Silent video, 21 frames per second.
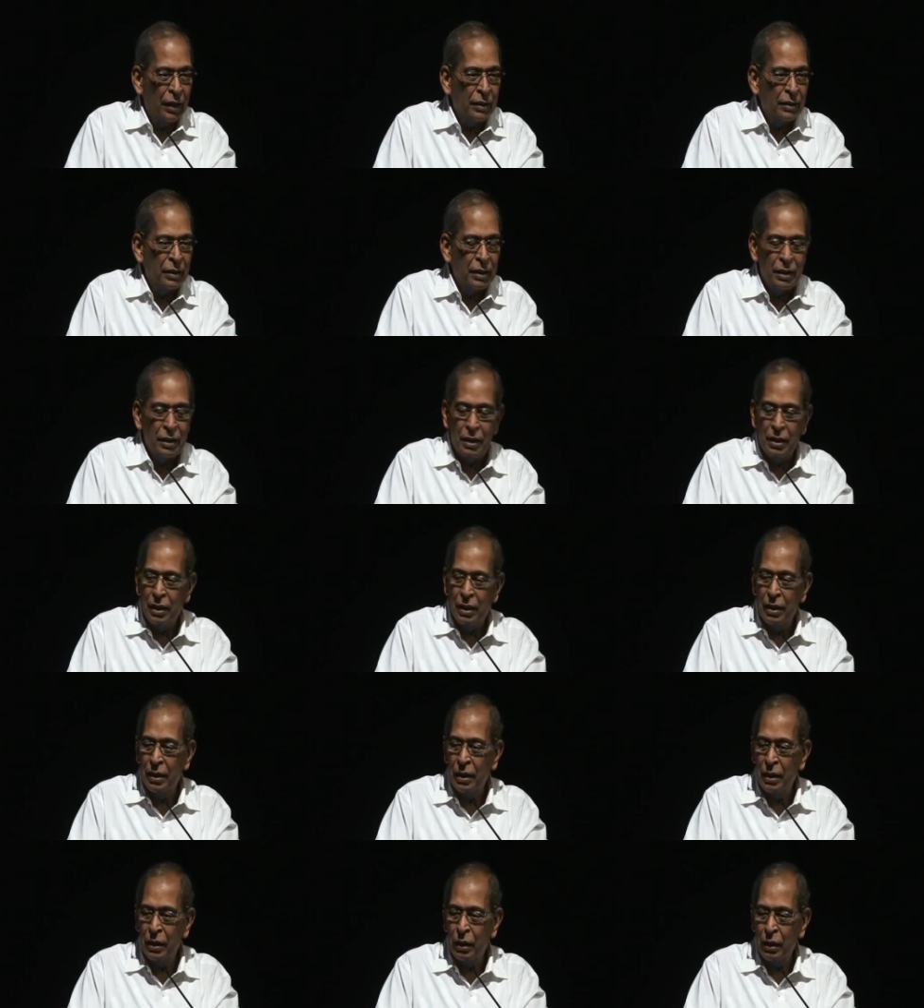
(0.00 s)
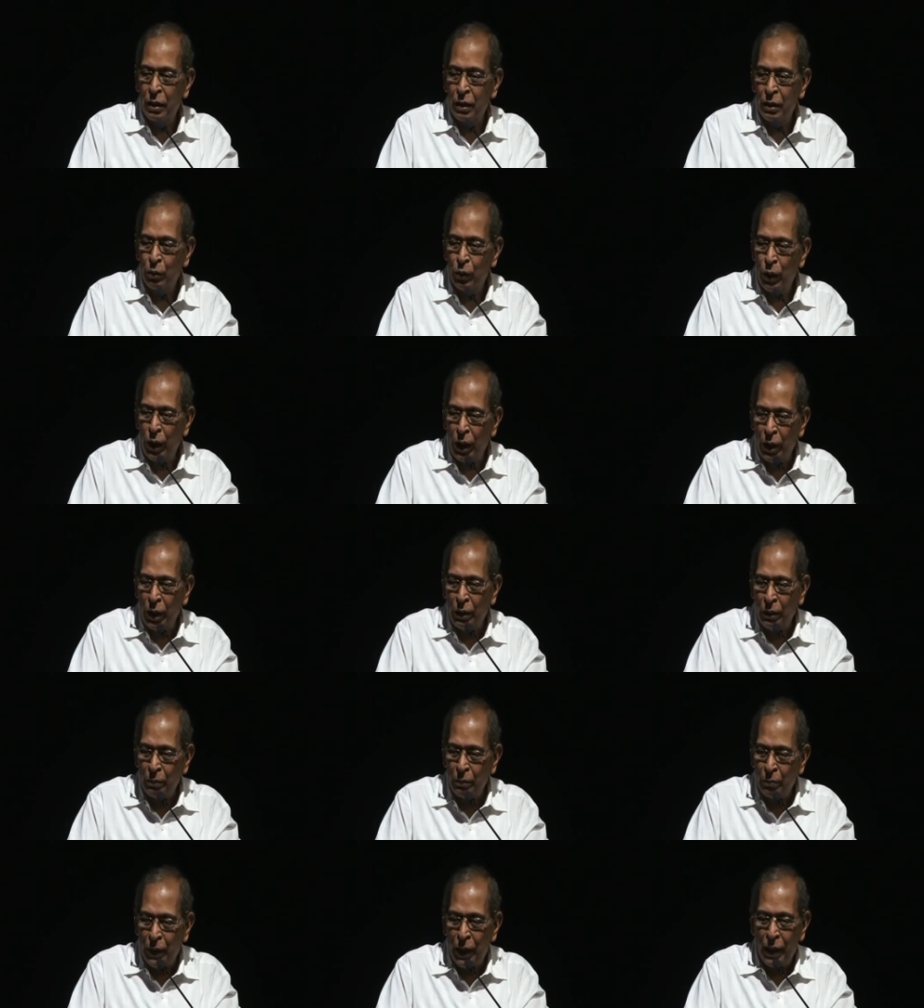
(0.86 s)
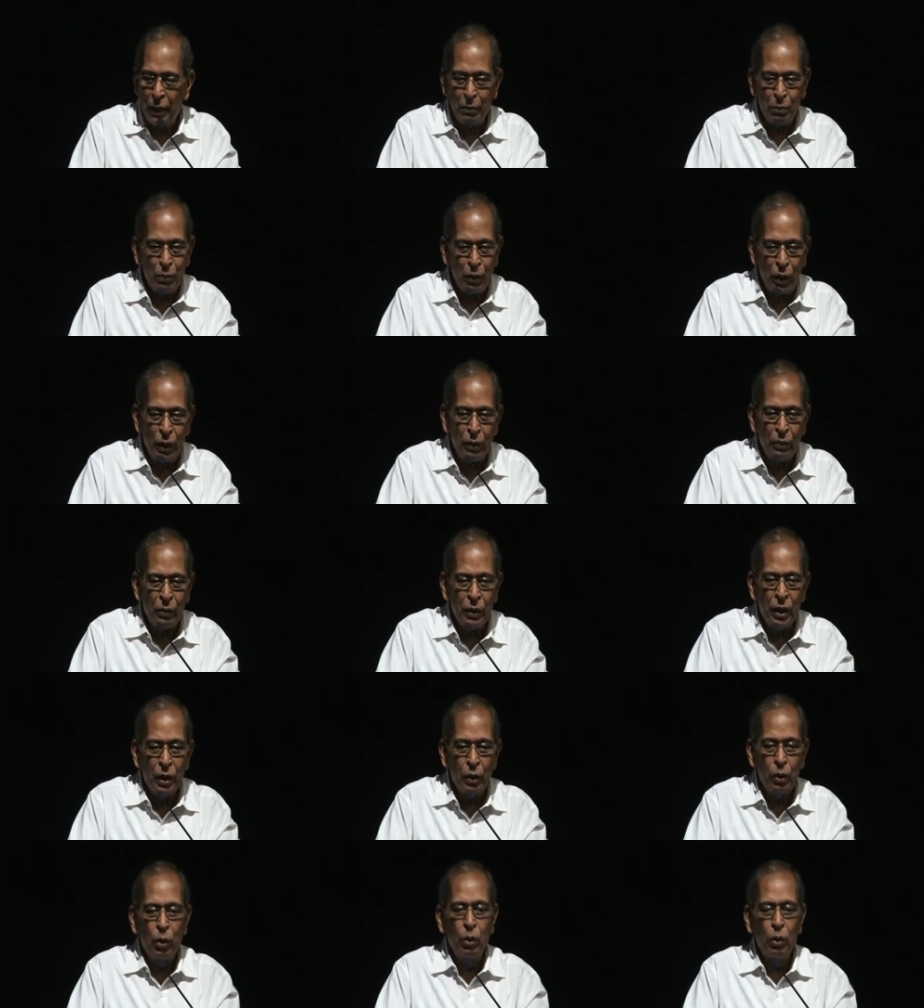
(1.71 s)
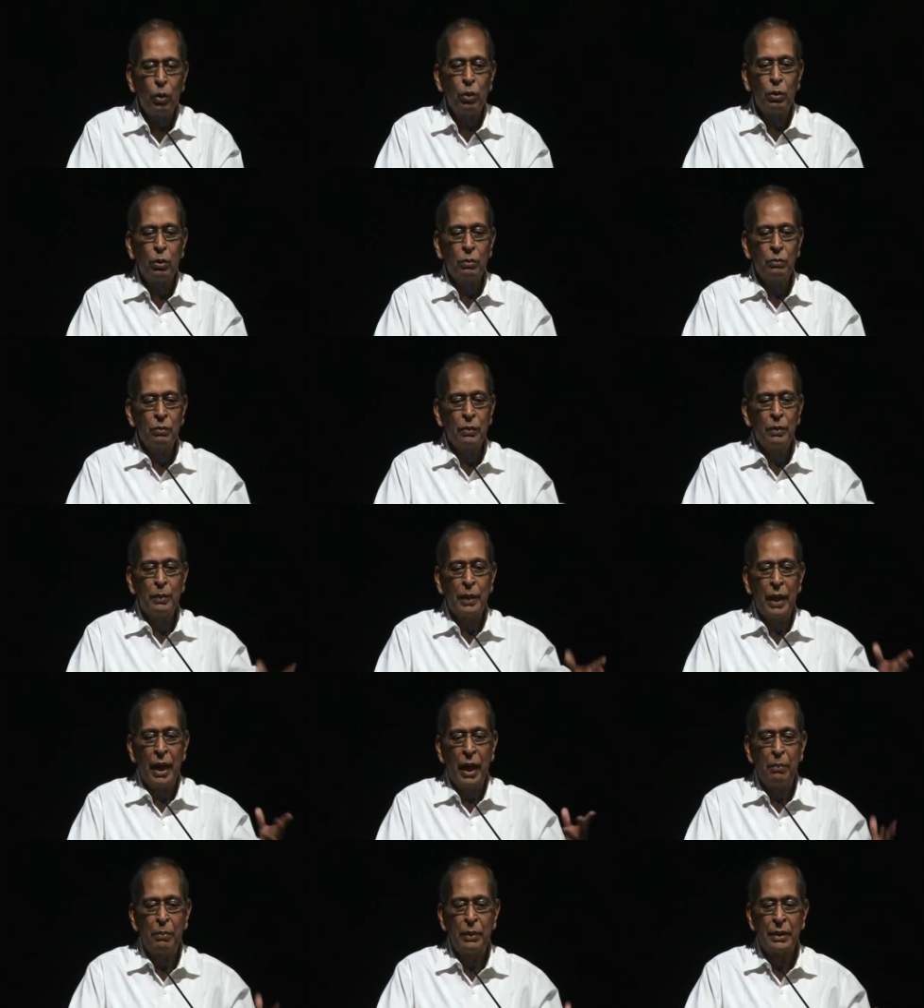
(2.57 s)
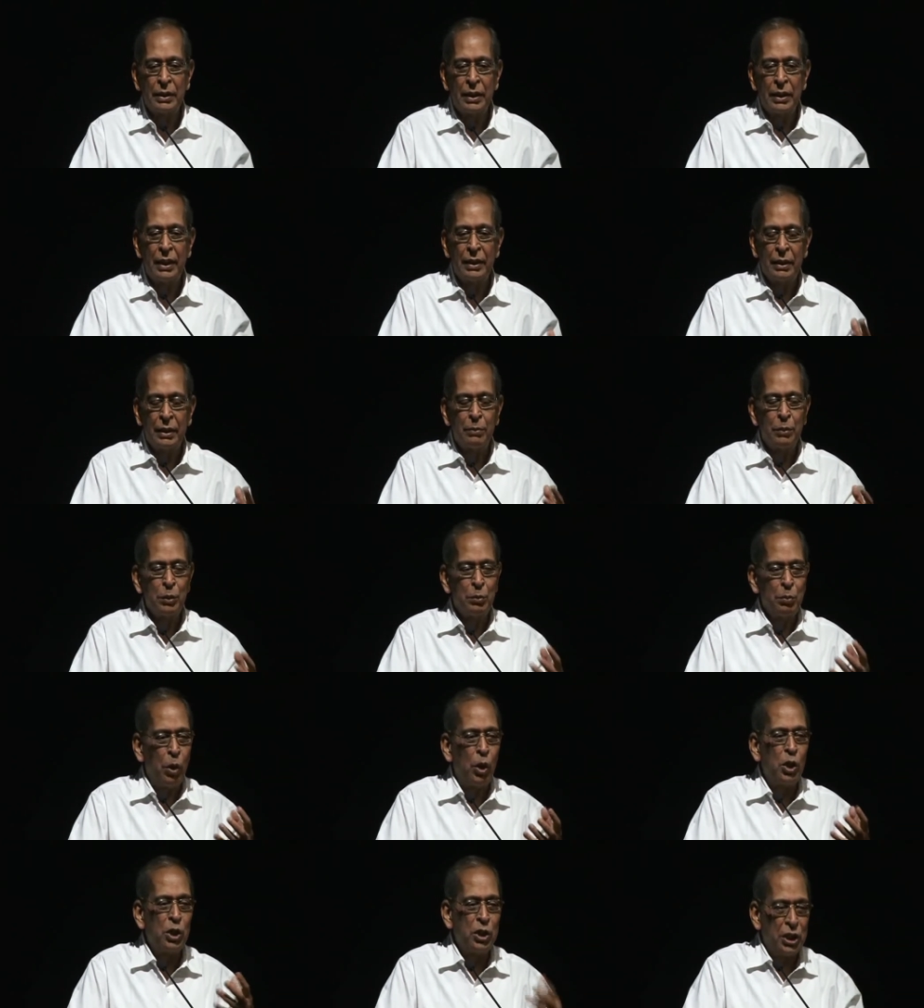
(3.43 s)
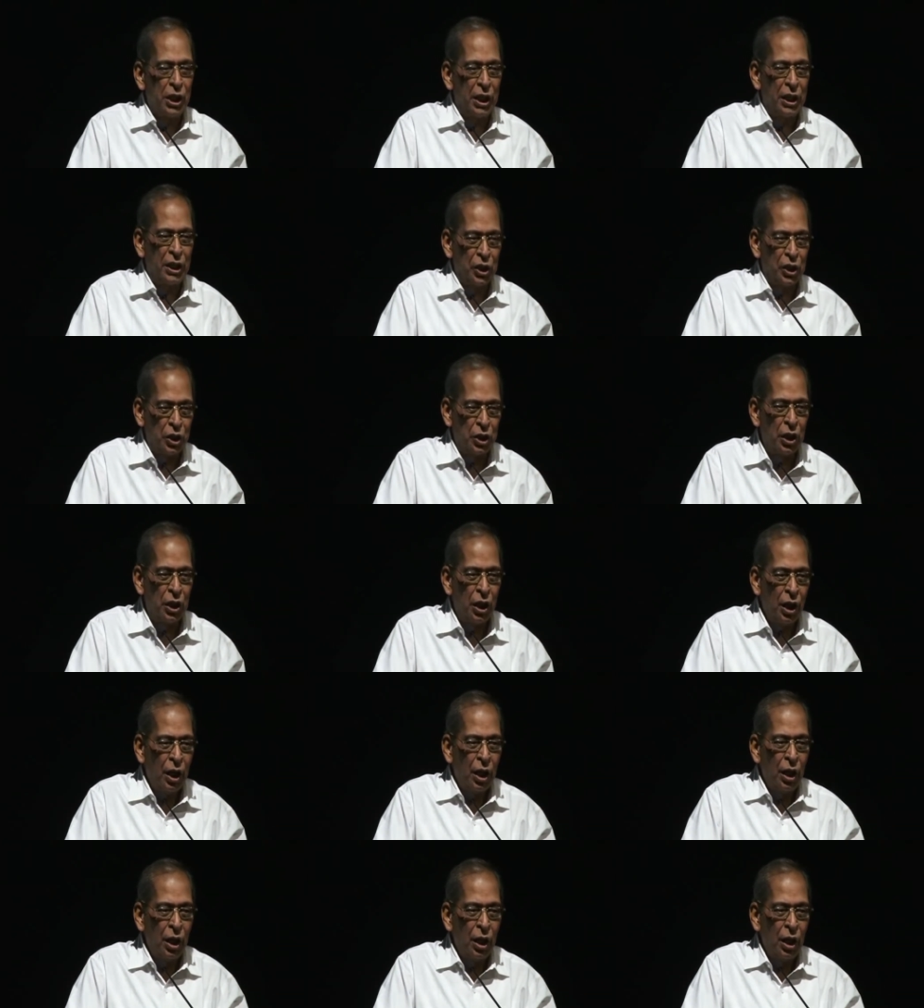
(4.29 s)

I said, uh, why, madam, why? No, no, I must get some small change.